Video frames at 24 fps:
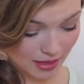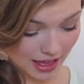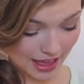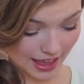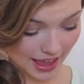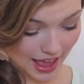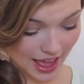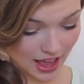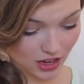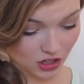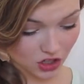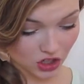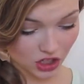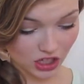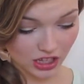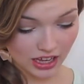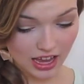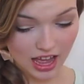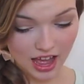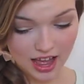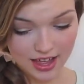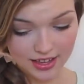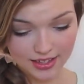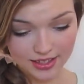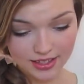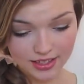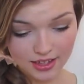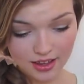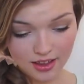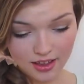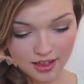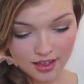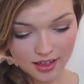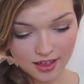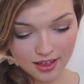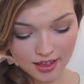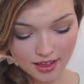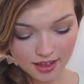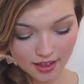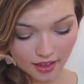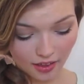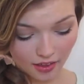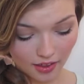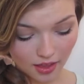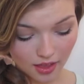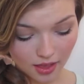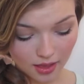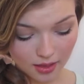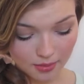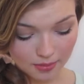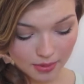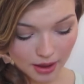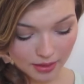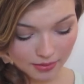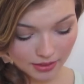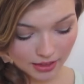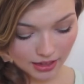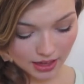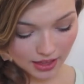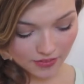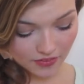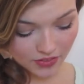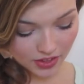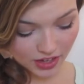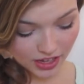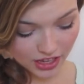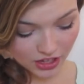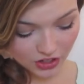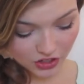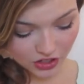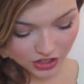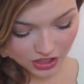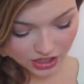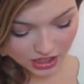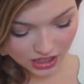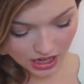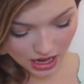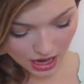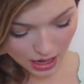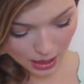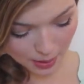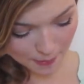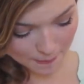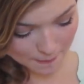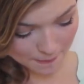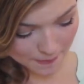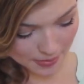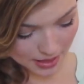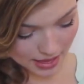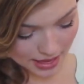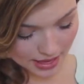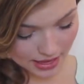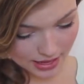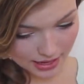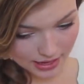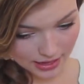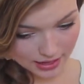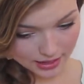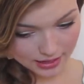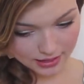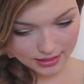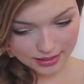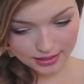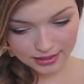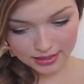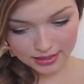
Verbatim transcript: bag, actually, guys. Uh, probably not very interesting, but